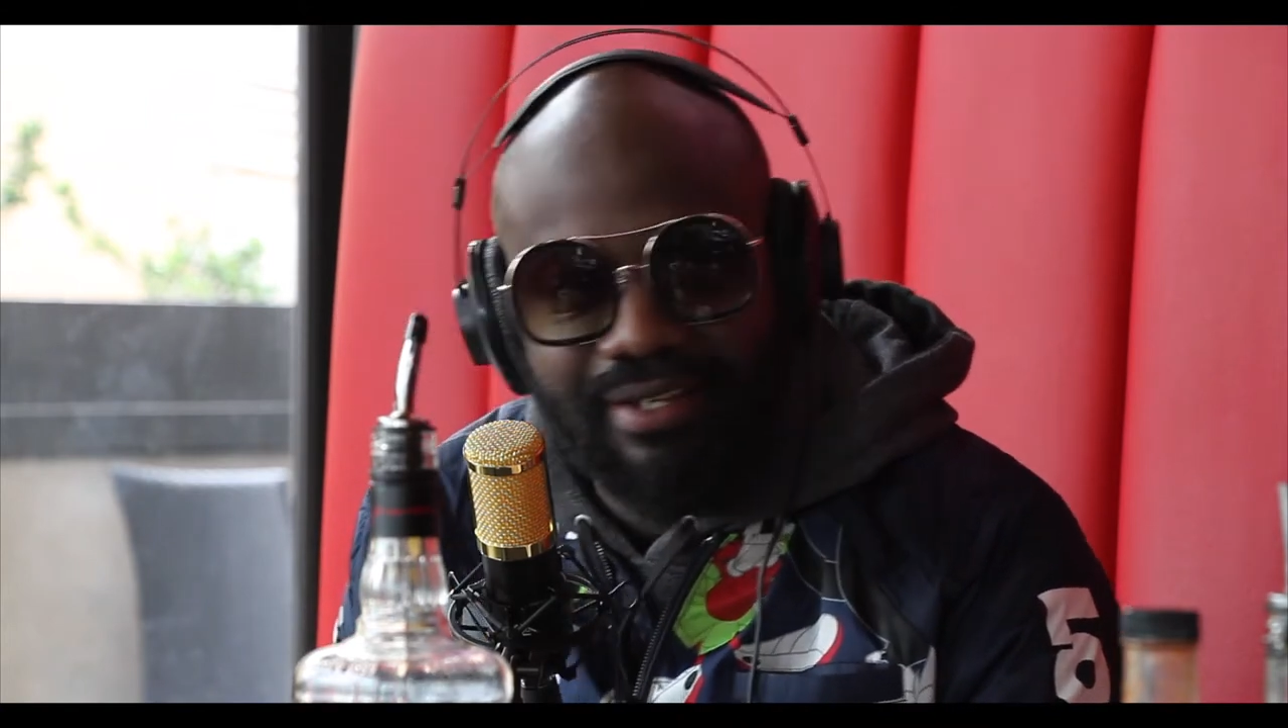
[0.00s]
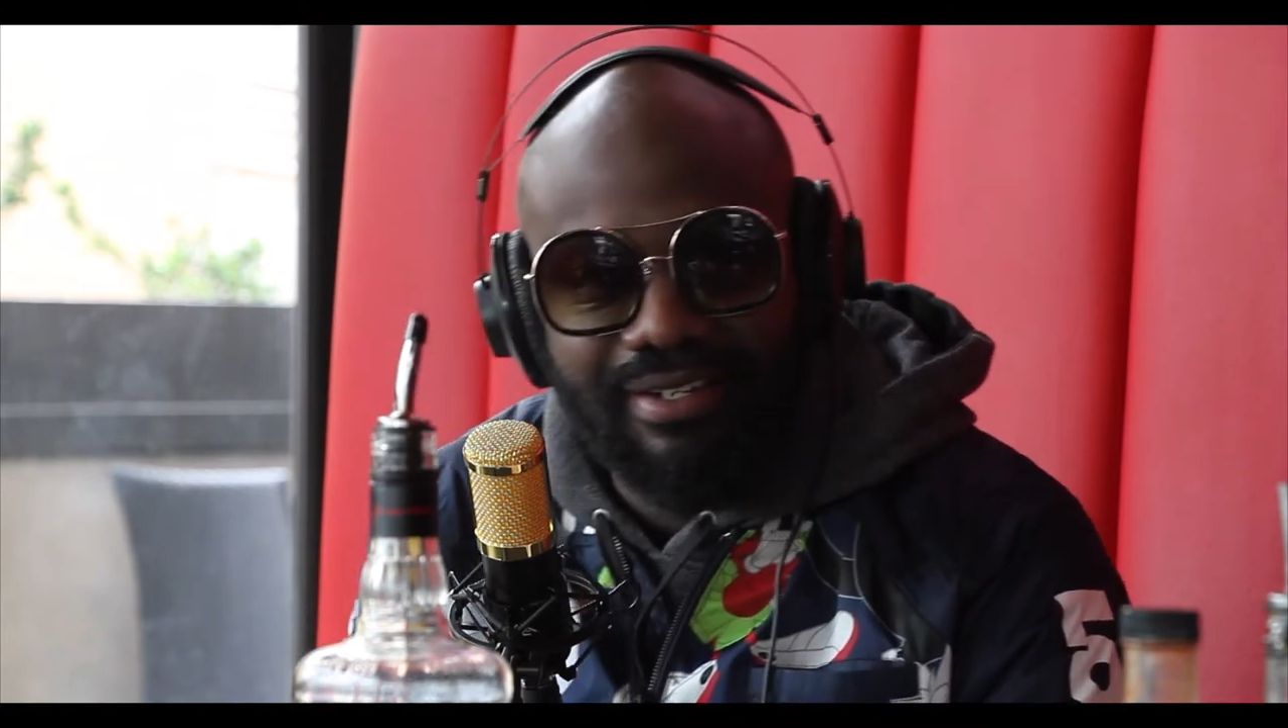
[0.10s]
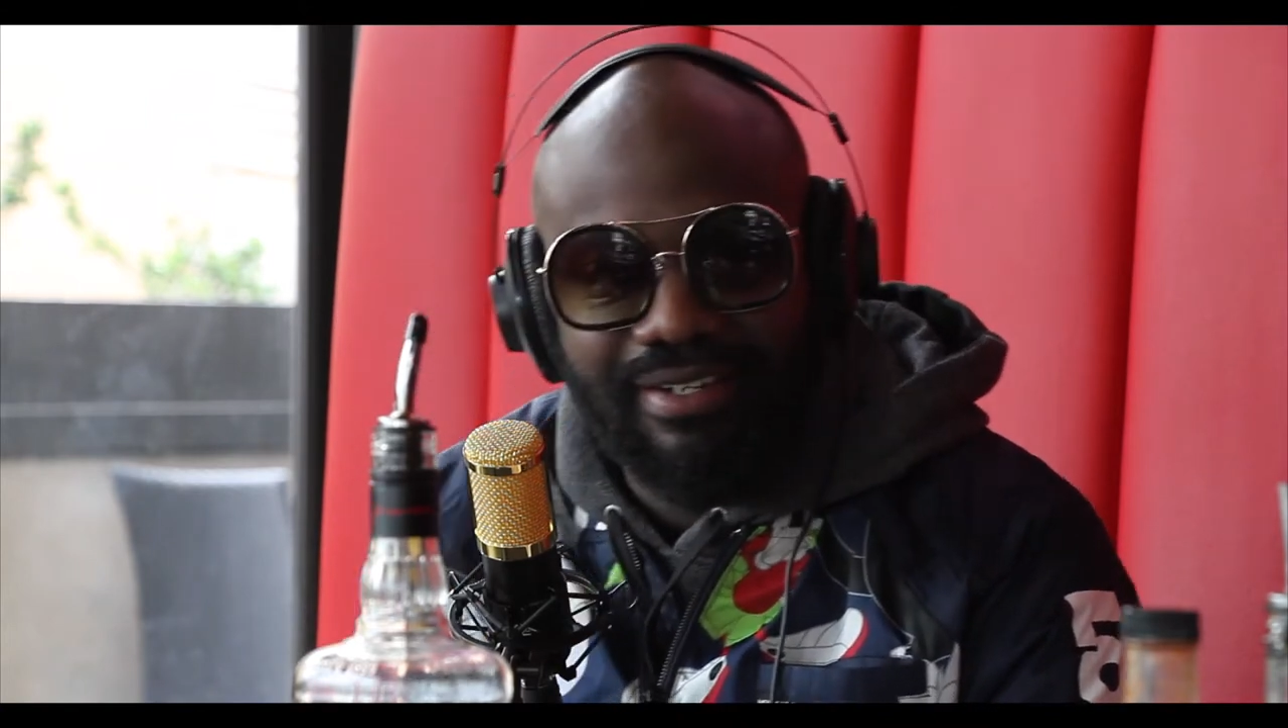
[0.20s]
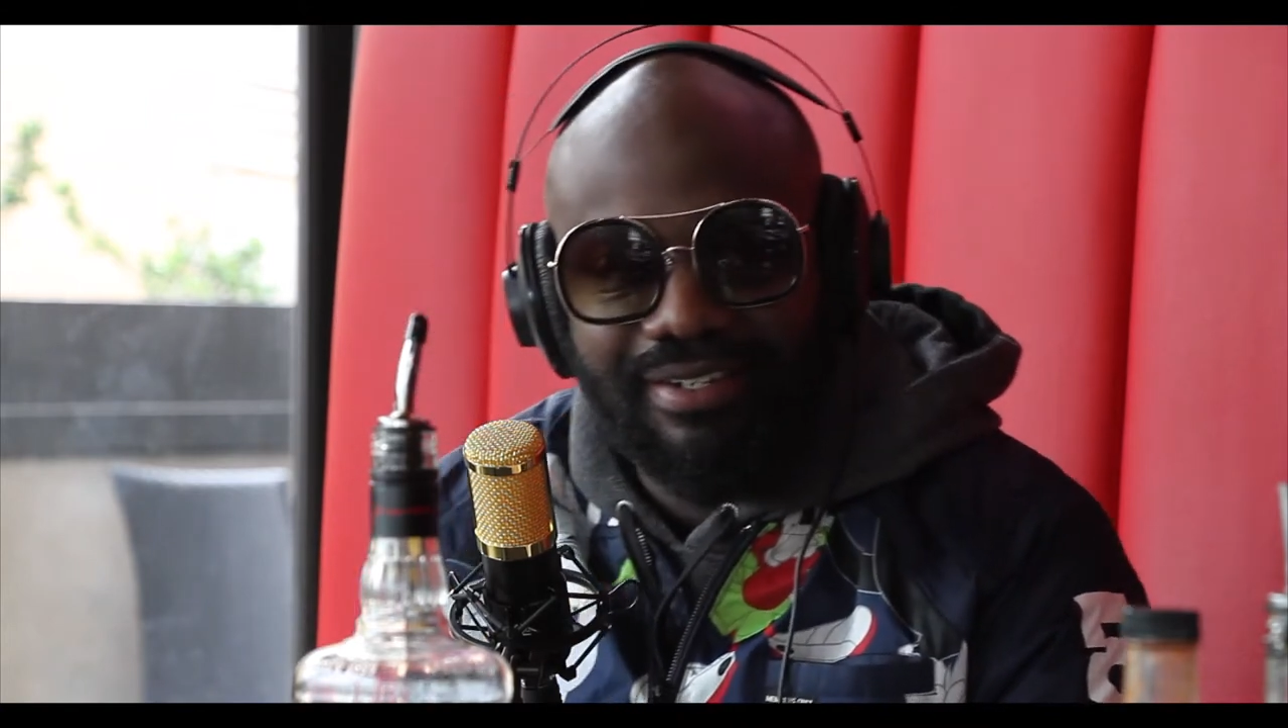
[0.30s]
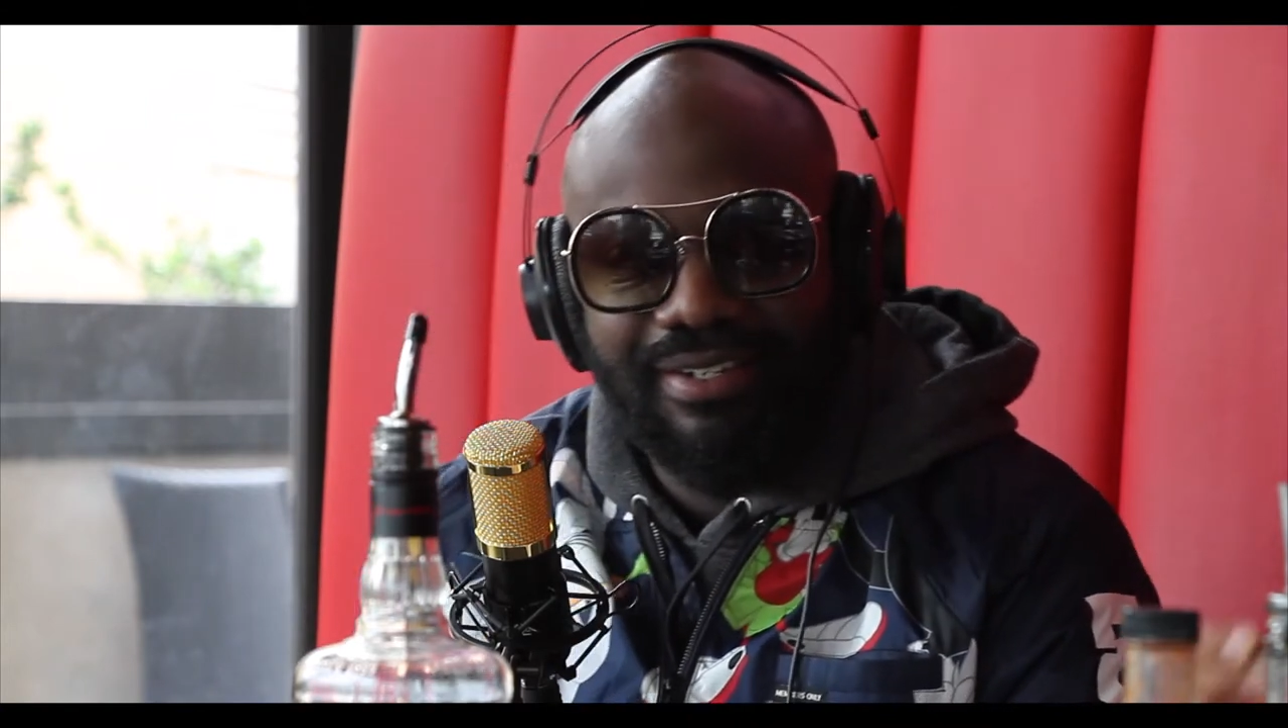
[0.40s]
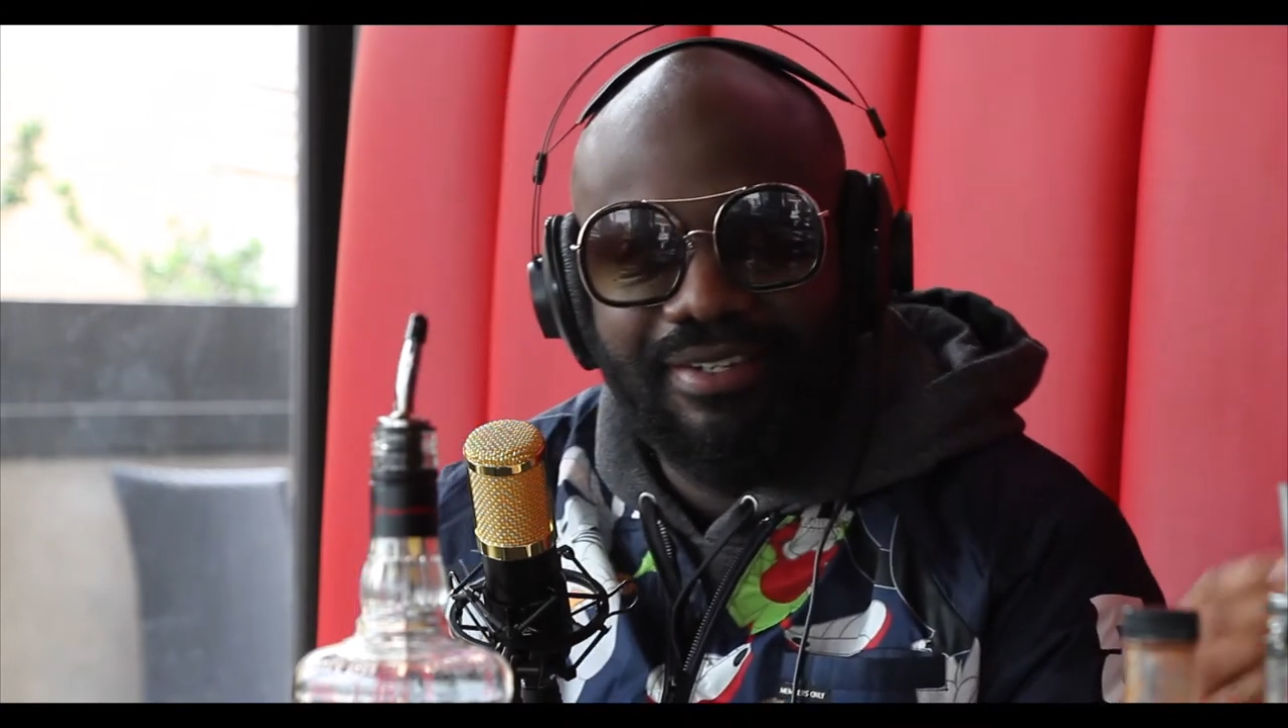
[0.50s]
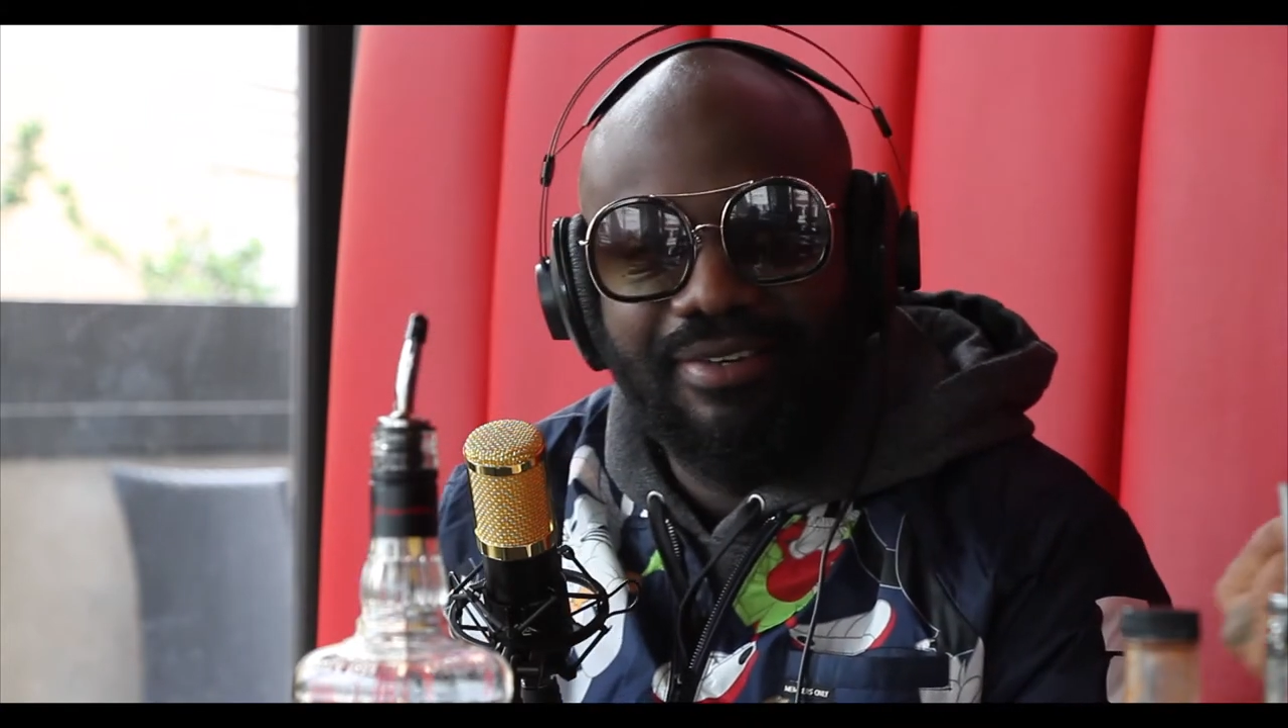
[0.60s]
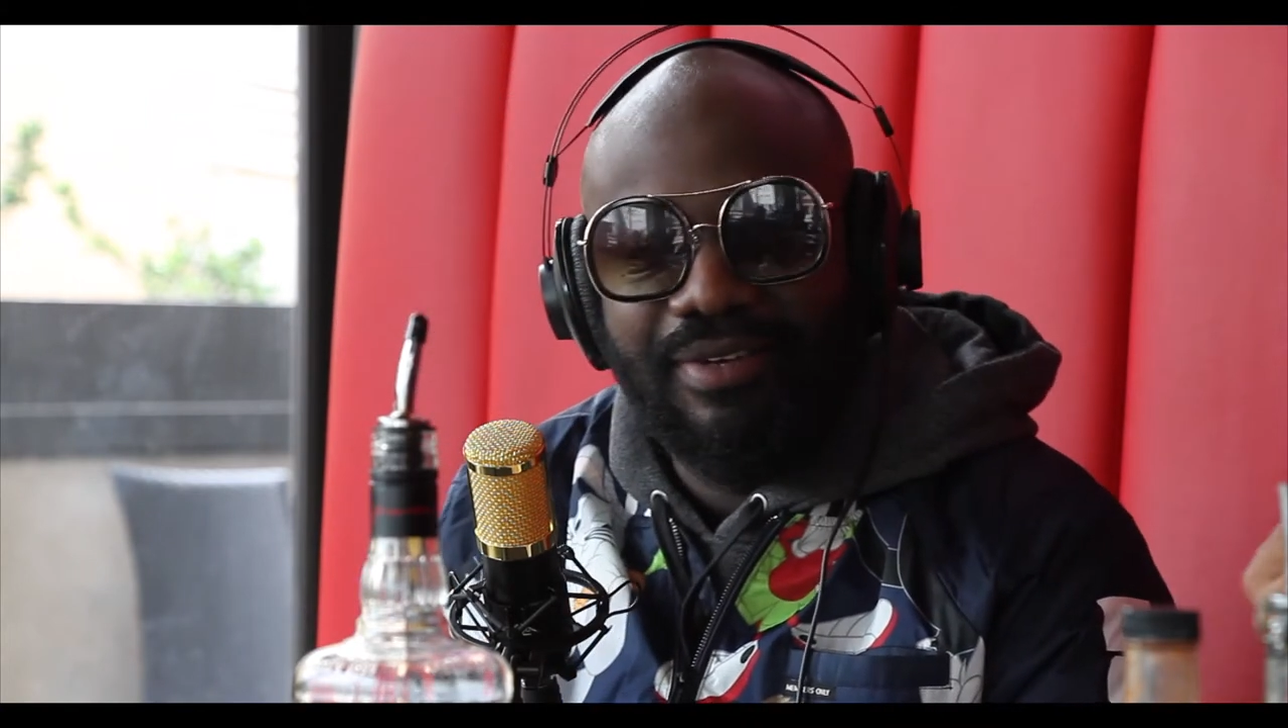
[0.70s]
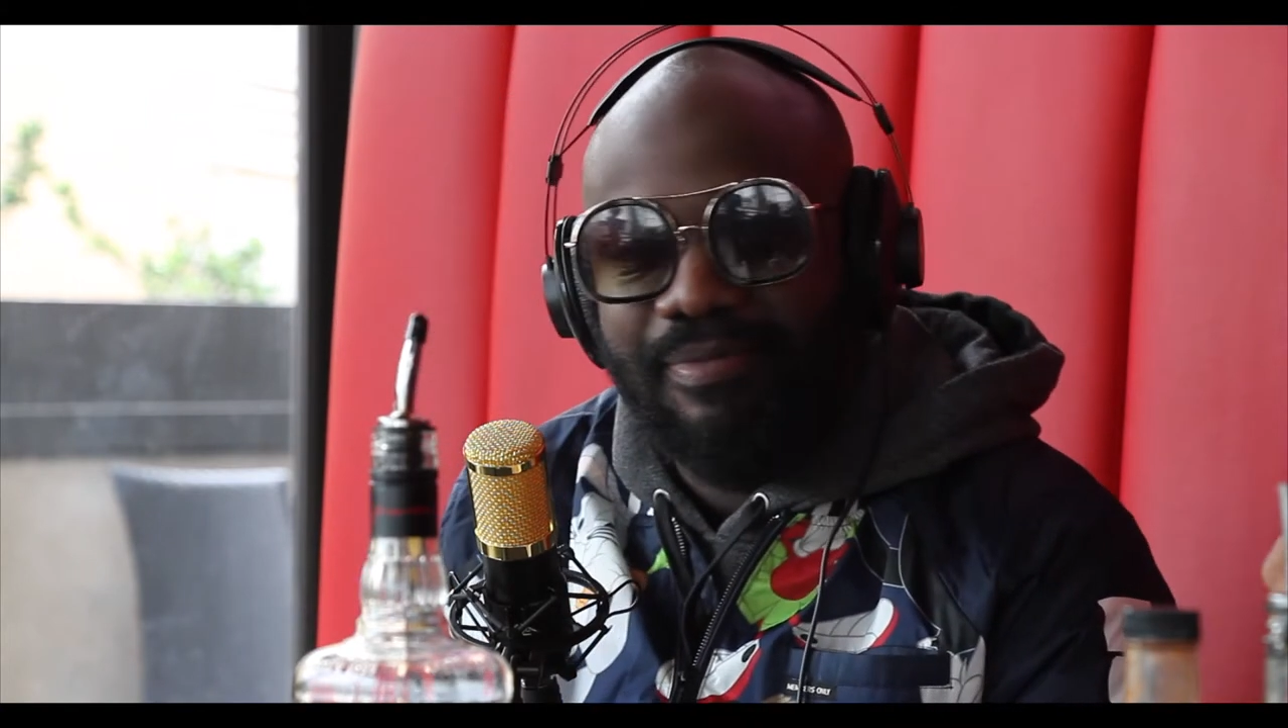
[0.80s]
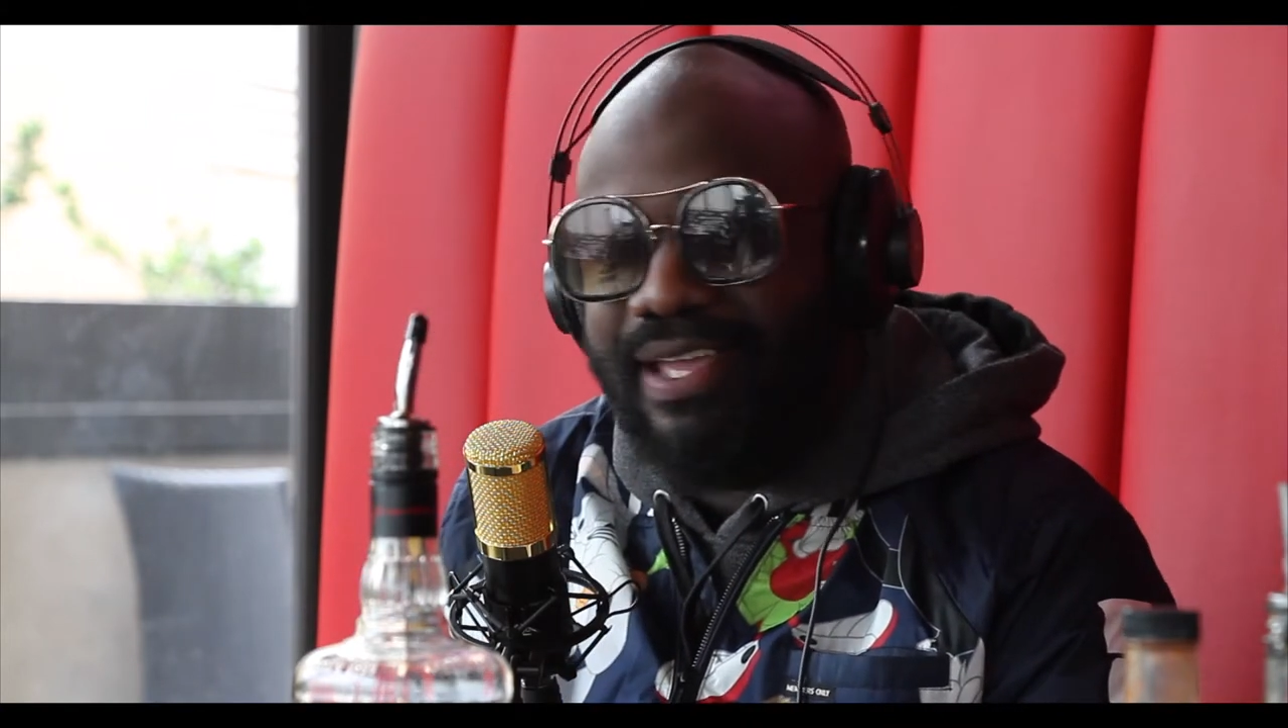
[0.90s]
a,
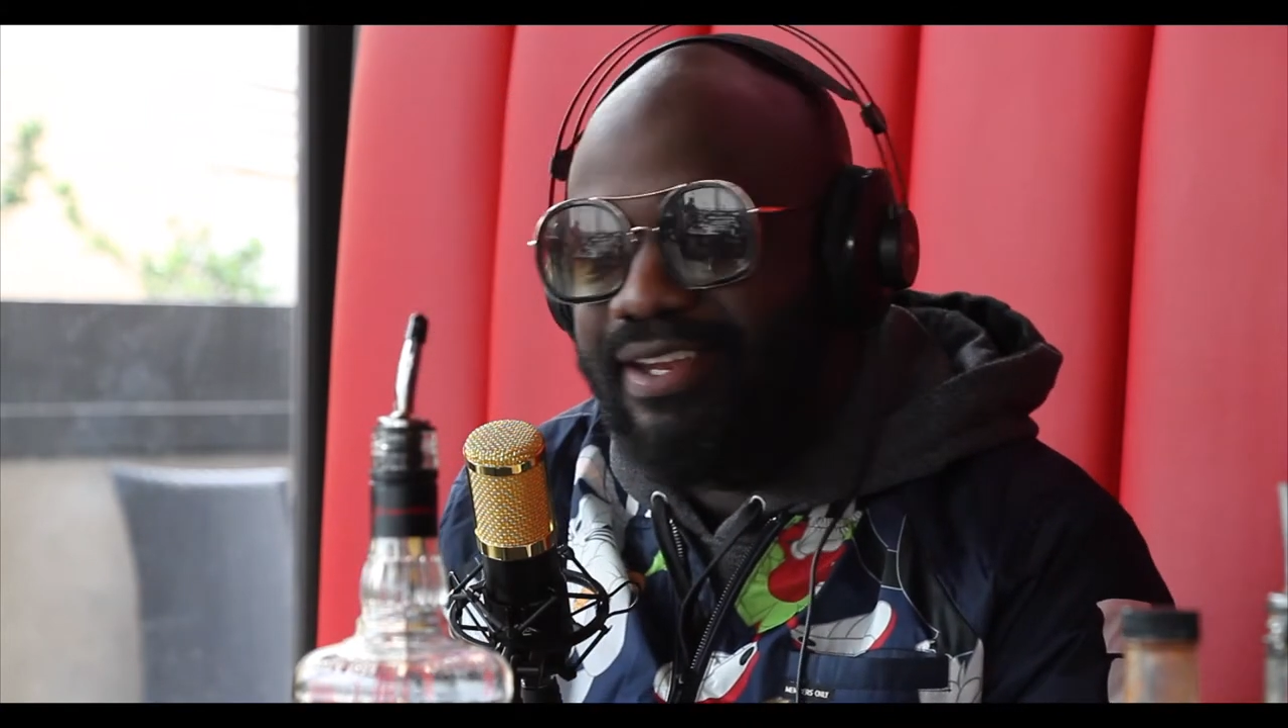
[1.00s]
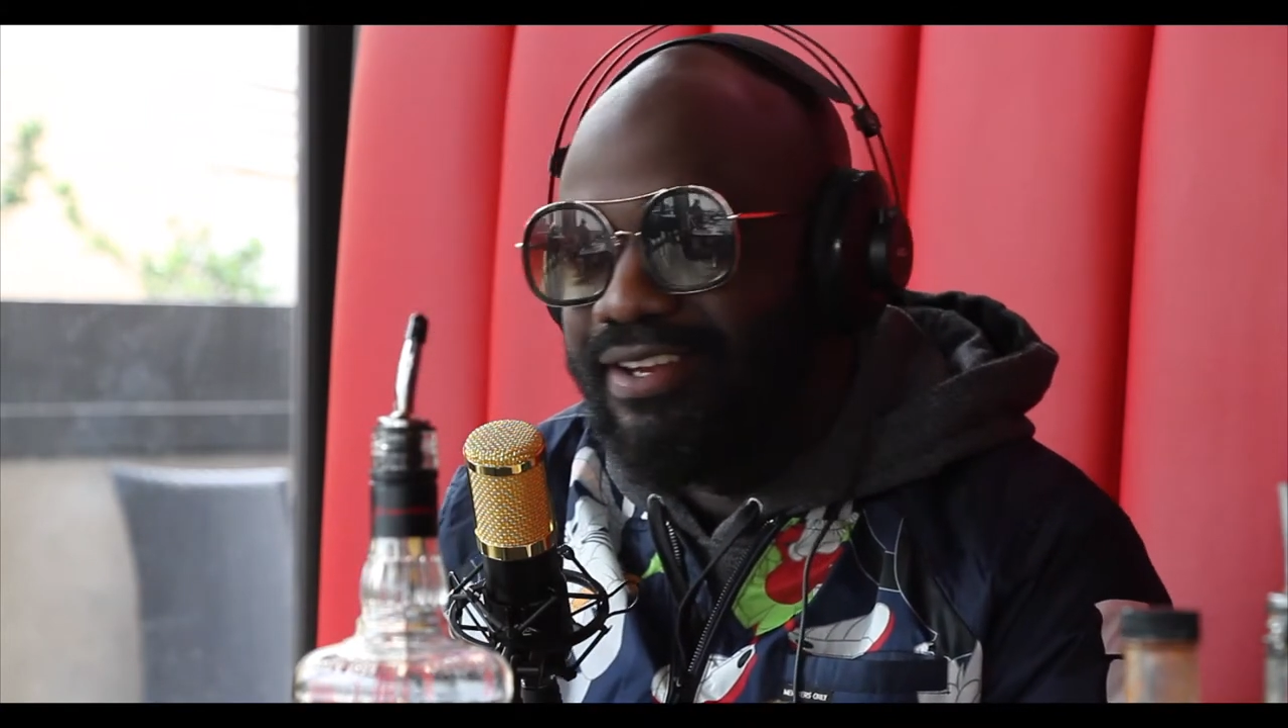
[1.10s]
we made